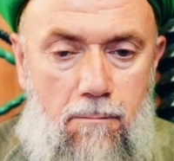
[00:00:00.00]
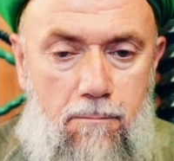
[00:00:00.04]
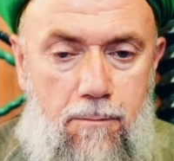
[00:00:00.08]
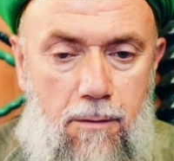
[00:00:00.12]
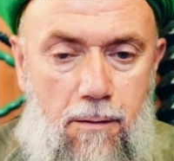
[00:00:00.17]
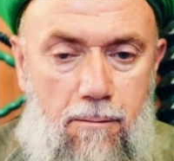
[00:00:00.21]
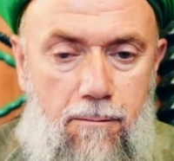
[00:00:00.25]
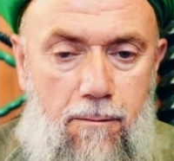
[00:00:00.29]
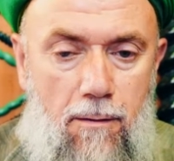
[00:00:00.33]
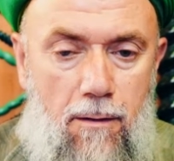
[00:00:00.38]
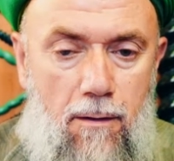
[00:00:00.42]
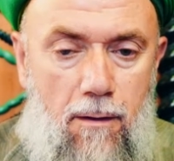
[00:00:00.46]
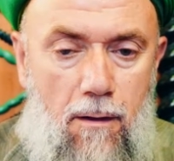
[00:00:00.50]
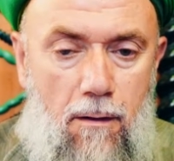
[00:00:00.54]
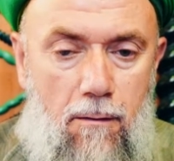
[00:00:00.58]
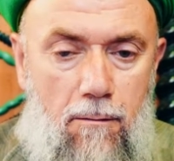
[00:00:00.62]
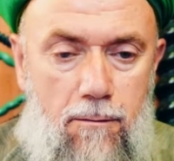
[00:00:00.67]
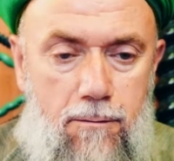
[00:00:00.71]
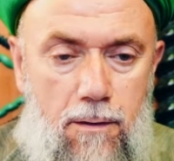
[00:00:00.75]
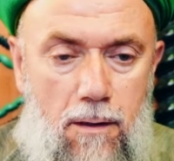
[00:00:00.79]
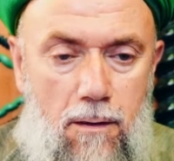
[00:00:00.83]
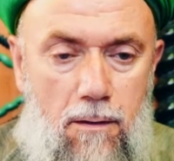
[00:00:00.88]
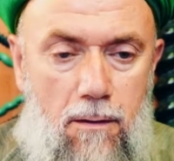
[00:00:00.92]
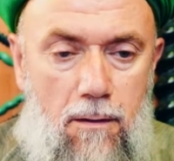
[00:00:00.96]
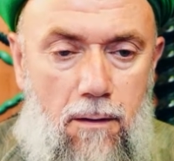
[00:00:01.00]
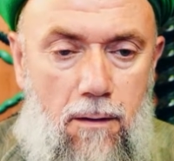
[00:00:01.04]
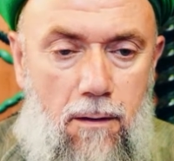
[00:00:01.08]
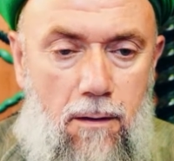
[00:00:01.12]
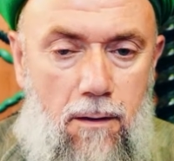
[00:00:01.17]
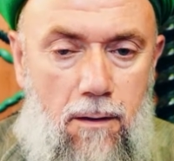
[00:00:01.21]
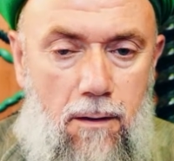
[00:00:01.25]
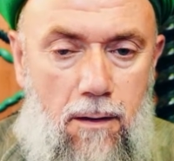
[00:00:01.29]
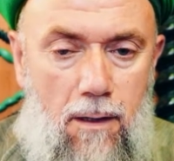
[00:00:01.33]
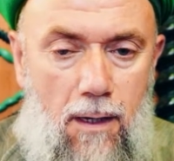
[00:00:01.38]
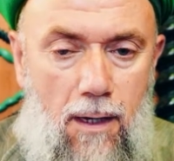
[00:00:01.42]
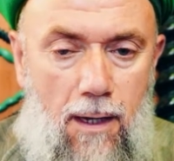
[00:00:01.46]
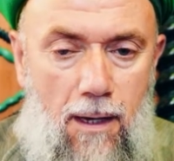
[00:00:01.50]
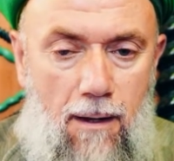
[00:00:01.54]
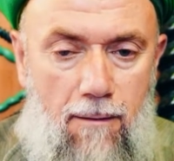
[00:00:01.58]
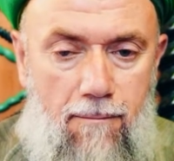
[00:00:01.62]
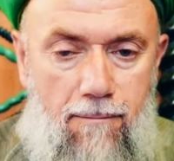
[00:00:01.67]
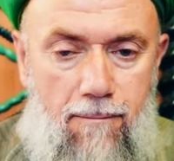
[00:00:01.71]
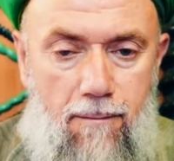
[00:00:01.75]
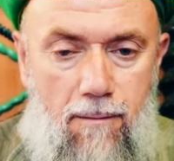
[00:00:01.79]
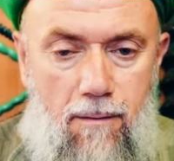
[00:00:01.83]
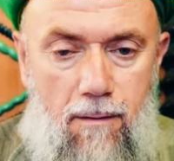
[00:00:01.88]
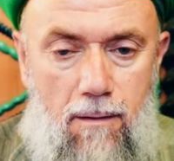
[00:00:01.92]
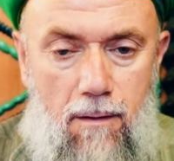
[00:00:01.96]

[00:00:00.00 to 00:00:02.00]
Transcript: People also, they have